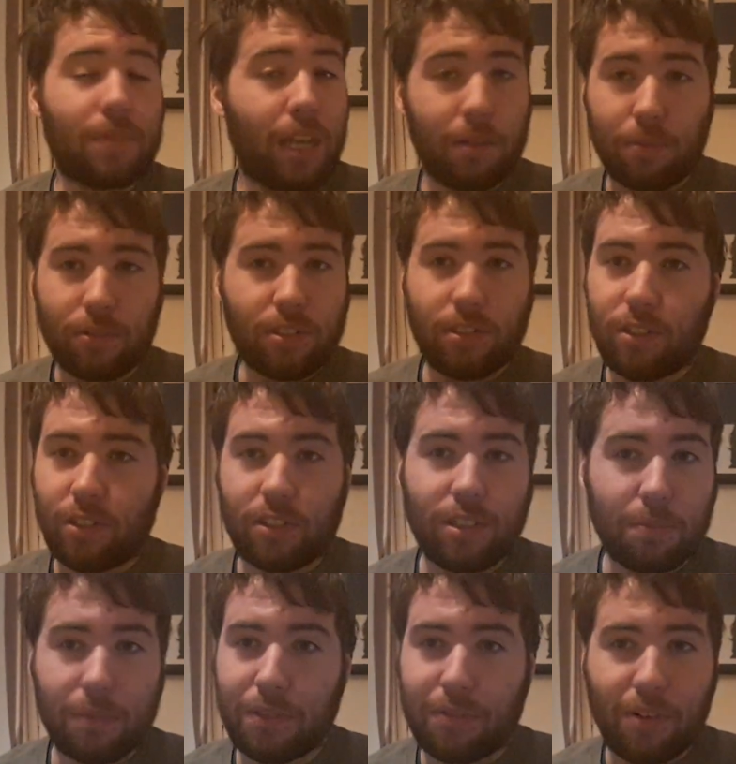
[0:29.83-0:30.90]
I wasn't looking
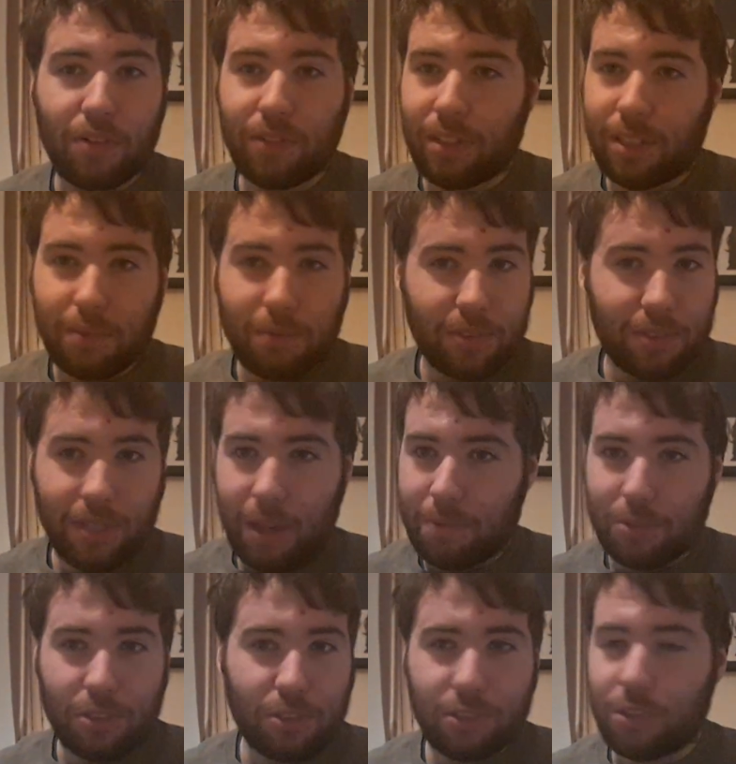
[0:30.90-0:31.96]
at my phone and I
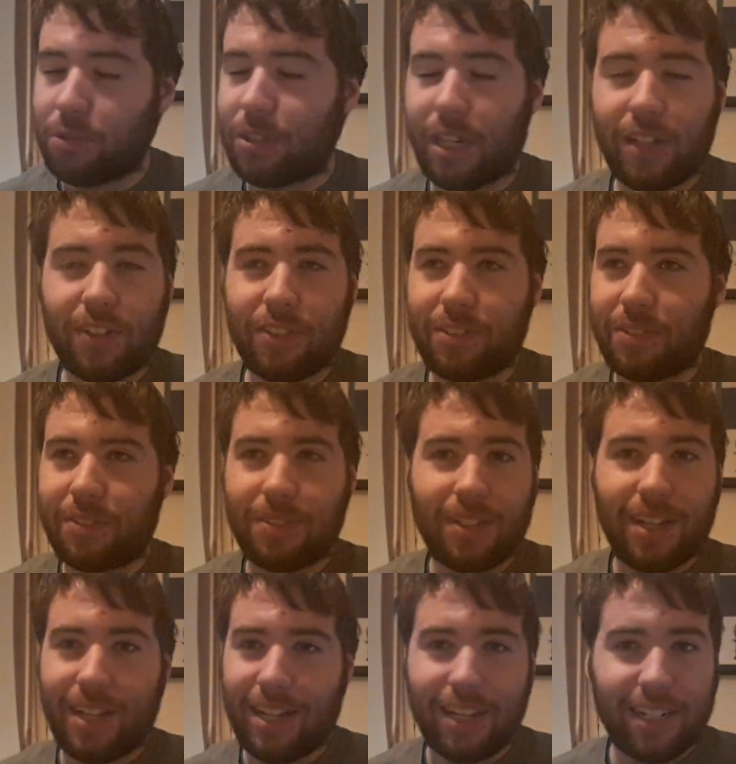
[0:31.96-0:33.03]
was just too tired,
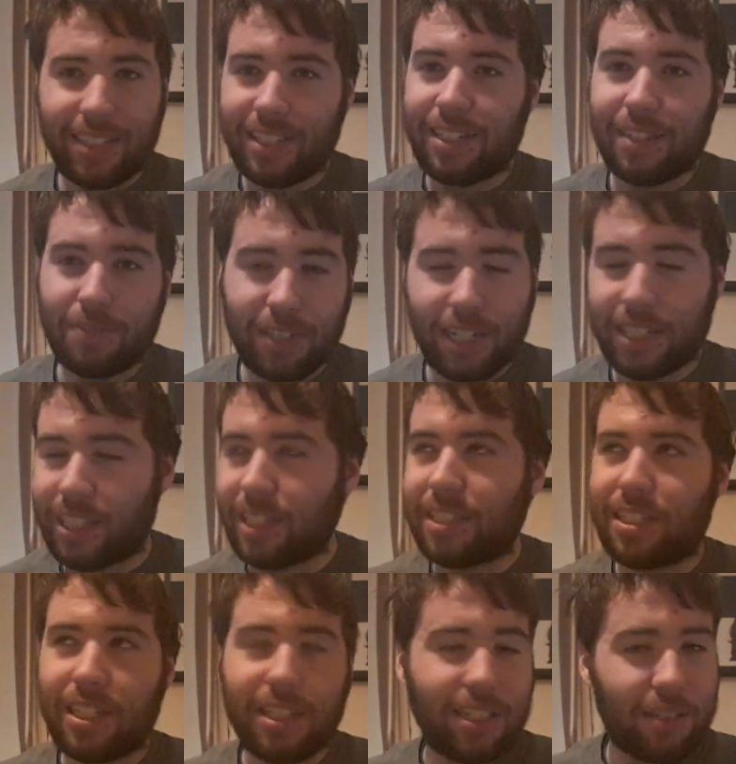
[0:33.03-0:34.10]
and I did, and when I did
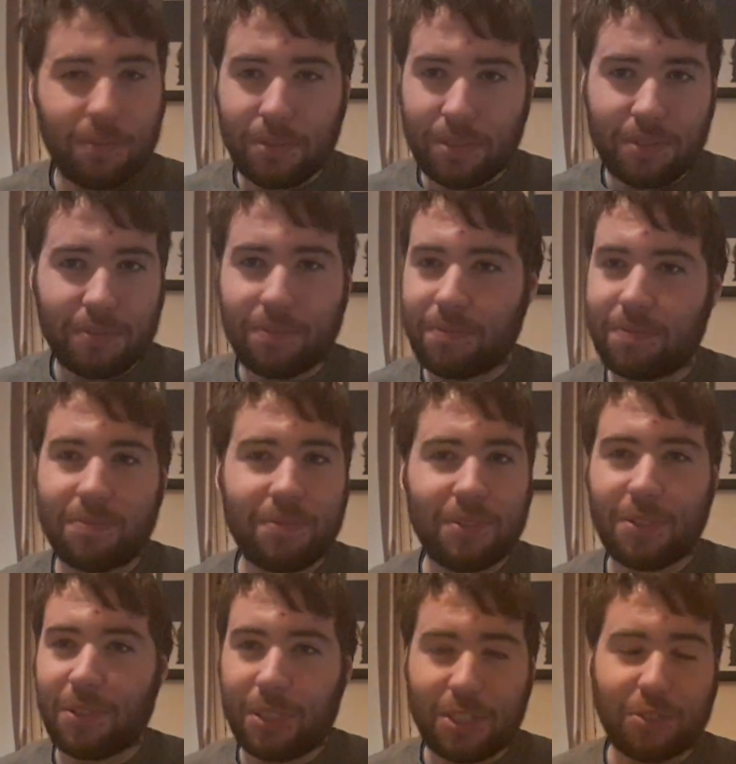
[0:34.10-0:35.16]
see it I was
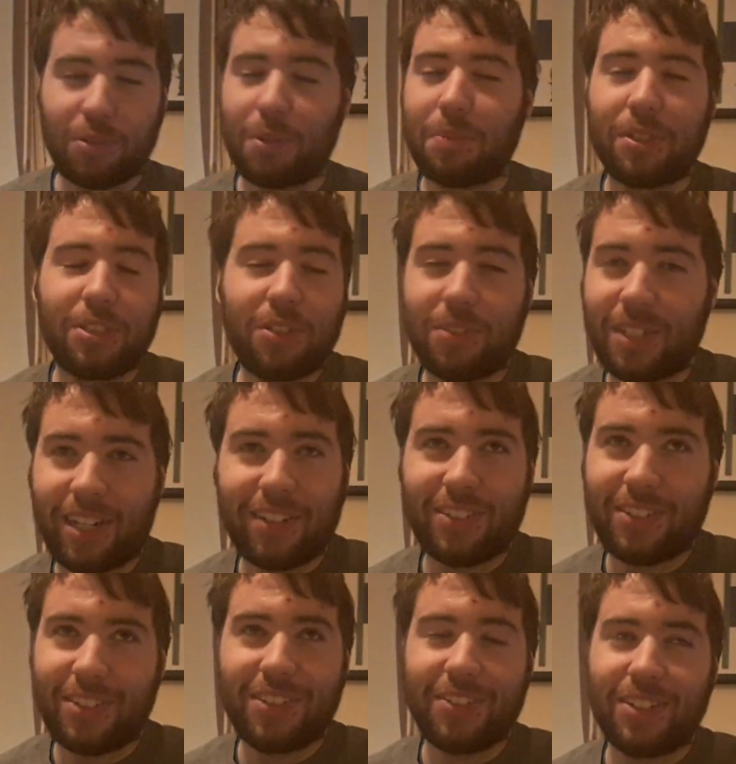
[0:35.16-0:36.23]
extremely too
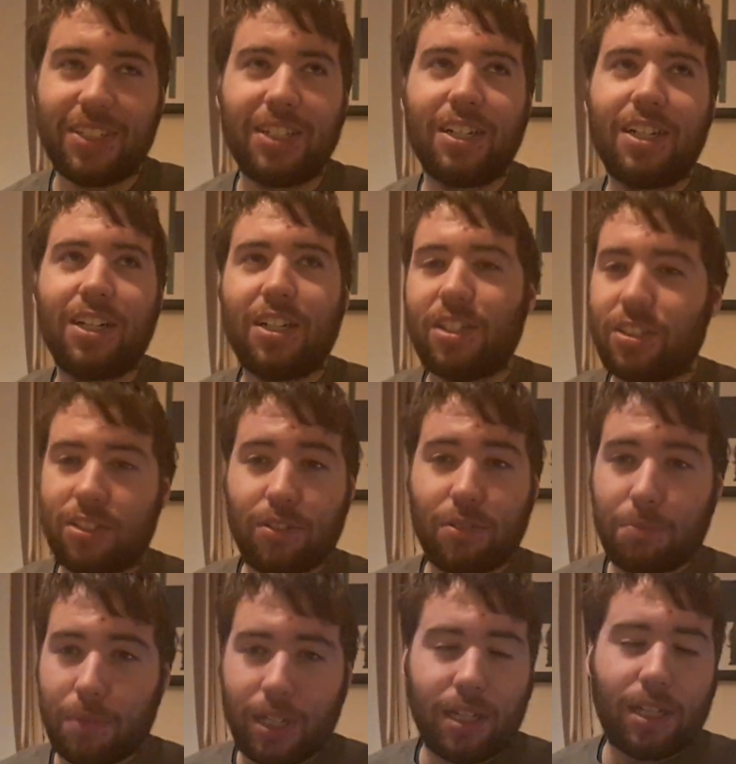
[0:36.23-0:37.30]
tired to do it,
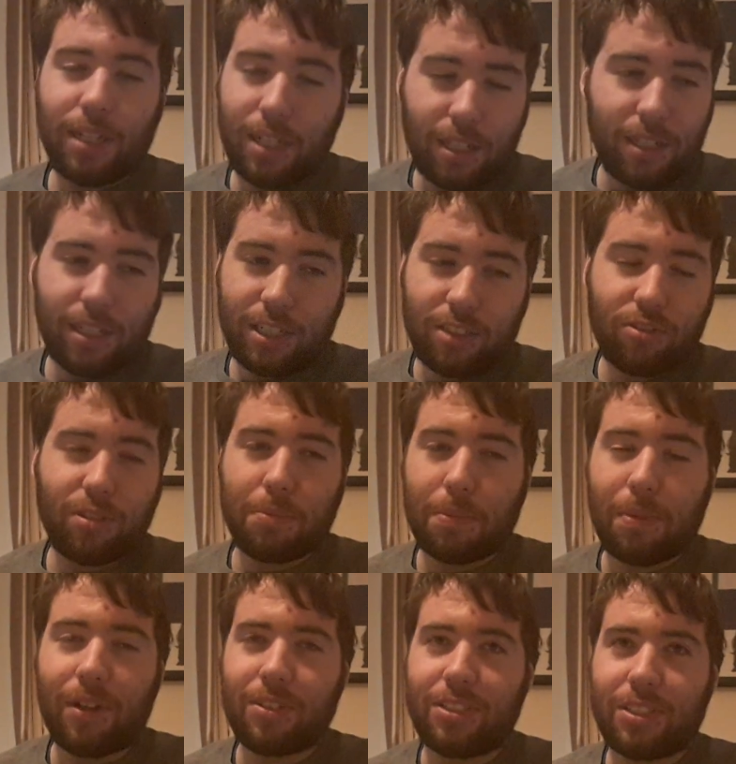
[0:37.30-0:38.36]
so my extreme
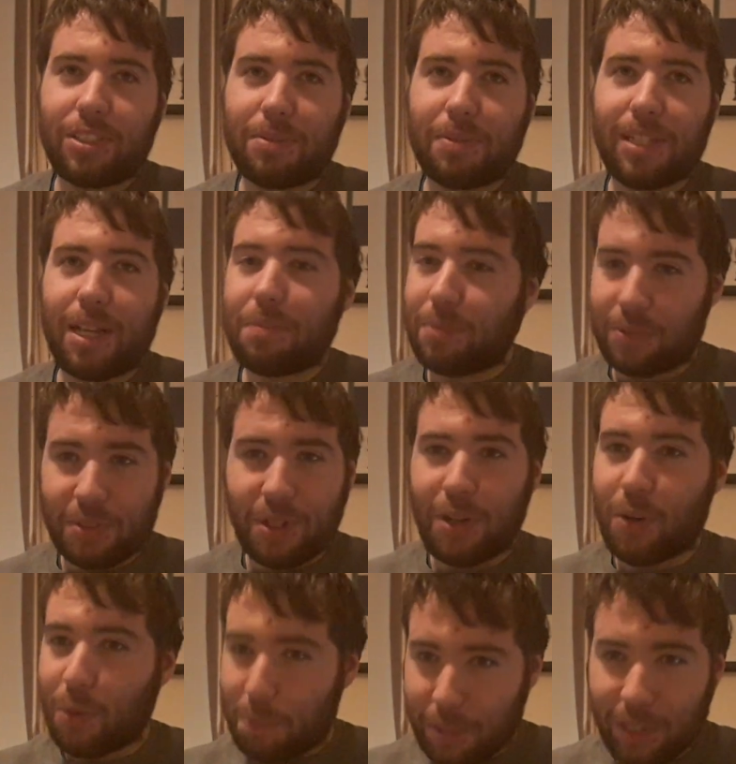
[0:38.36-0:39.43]
apologies for that. But
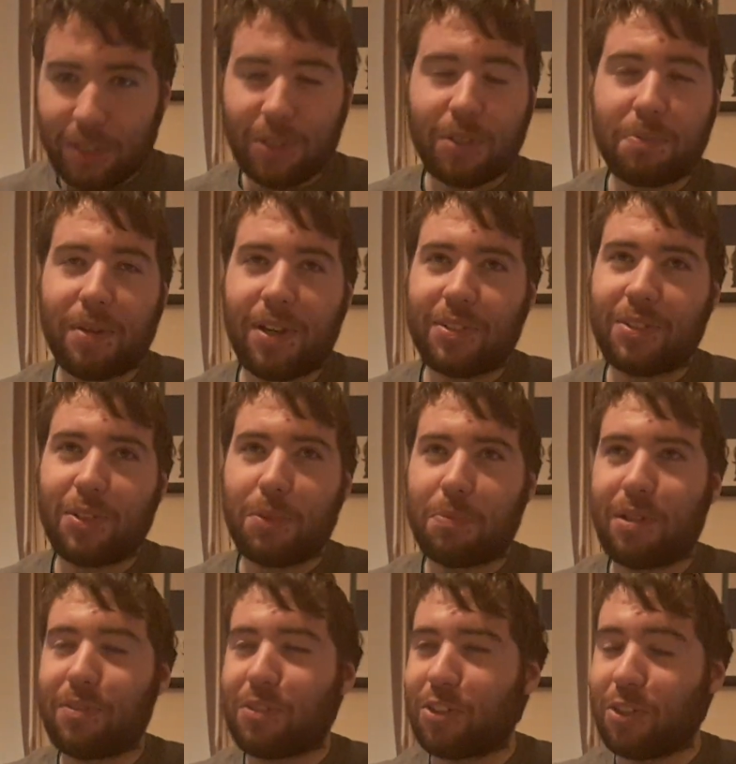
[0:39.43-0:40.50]
I hope you had a good birthday. I hope
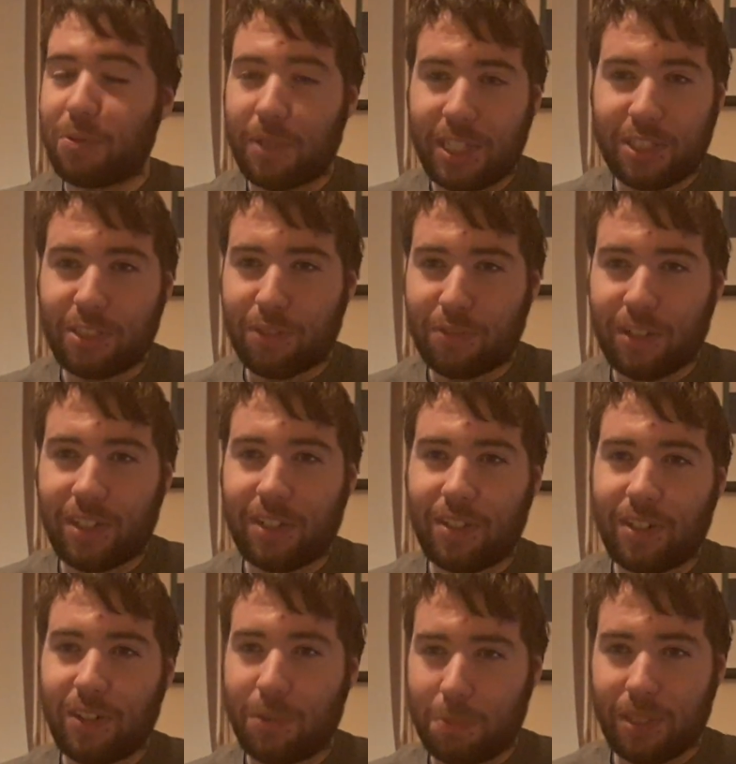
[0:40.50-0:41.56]
you have a good week so
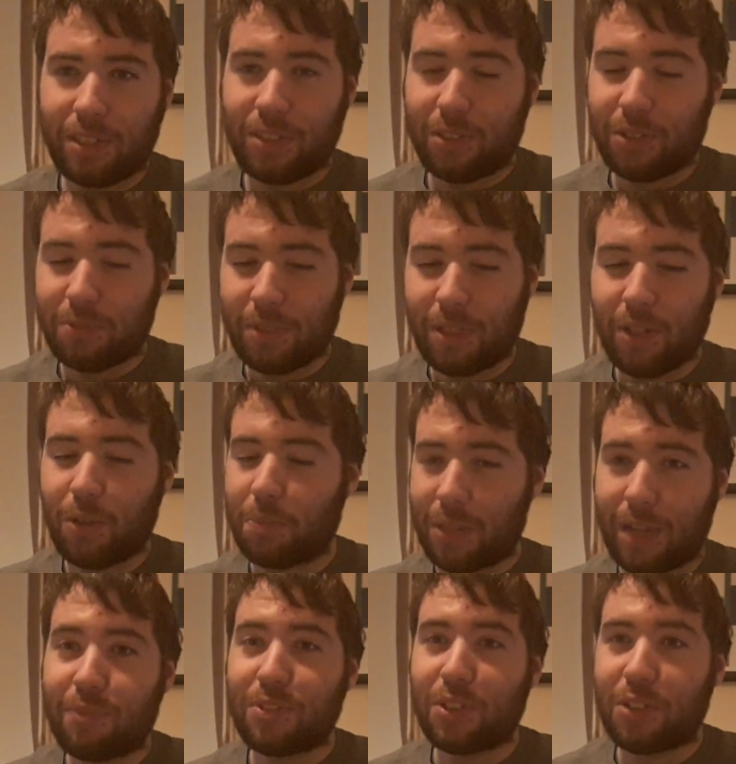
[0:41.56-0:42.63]
far. I hope you had a good, I hope
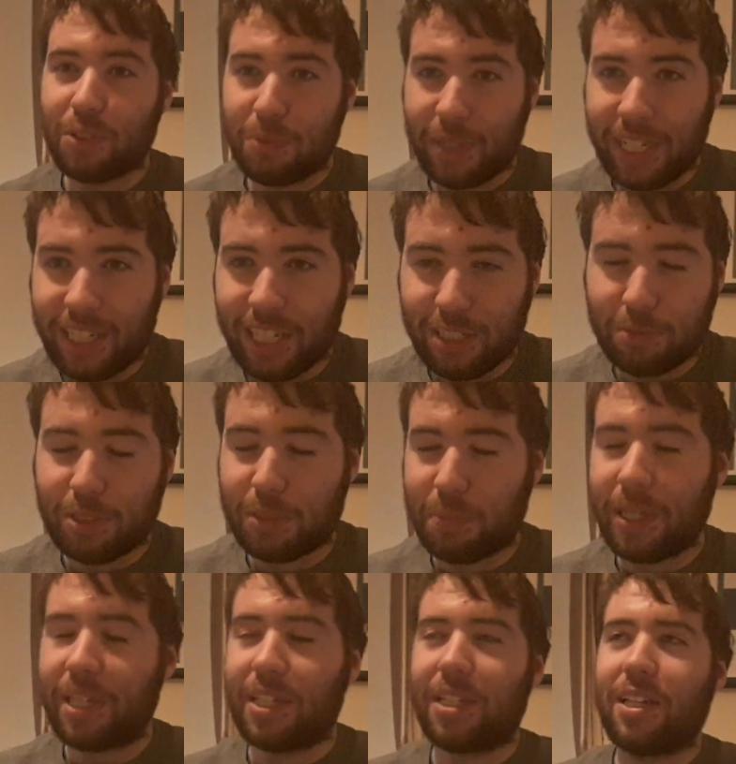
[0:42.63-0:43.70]
you're having a good week as we
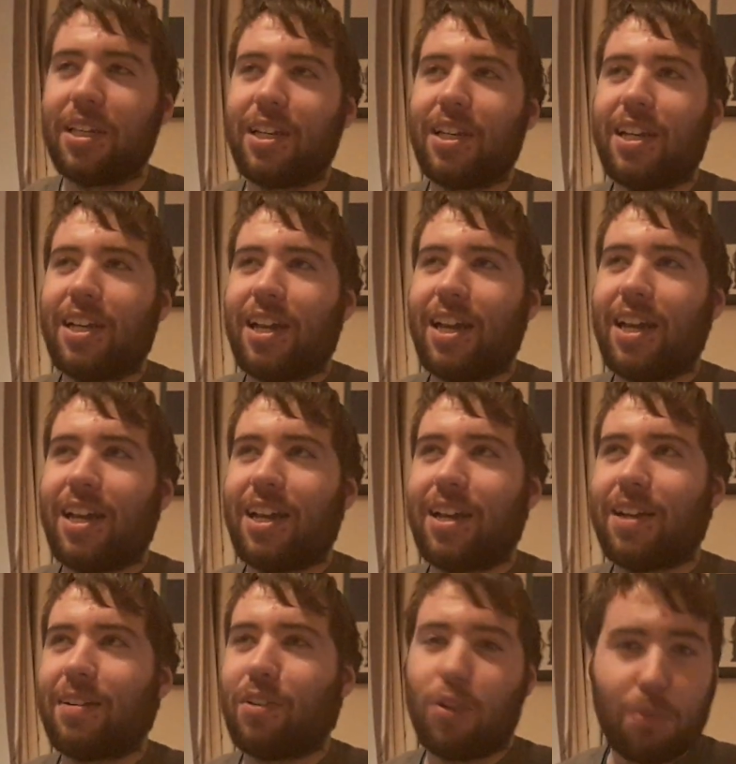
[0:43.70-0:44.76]
speak.
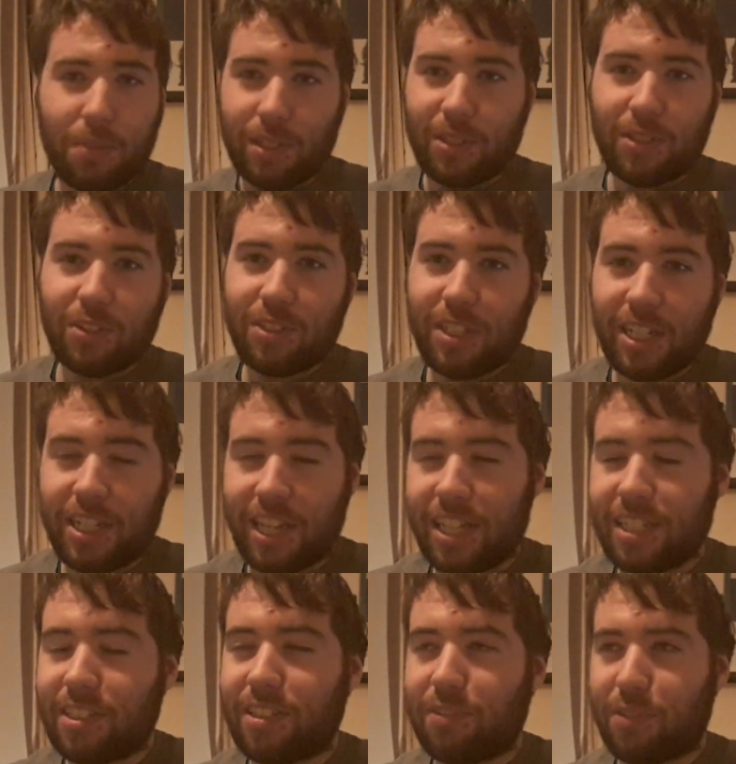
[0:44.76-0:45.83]
I hope you had a good day
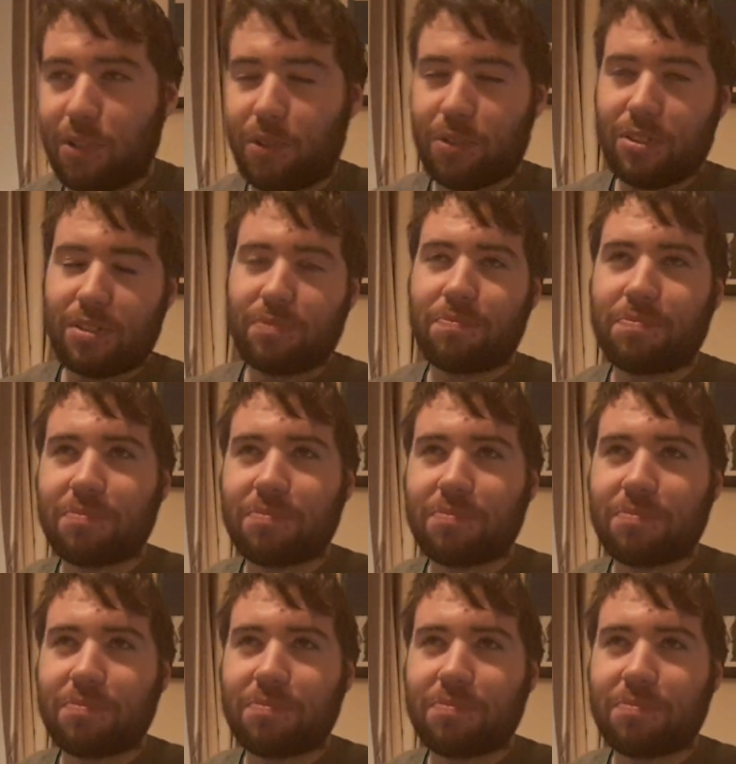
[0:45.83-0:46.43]
yesterday, of course.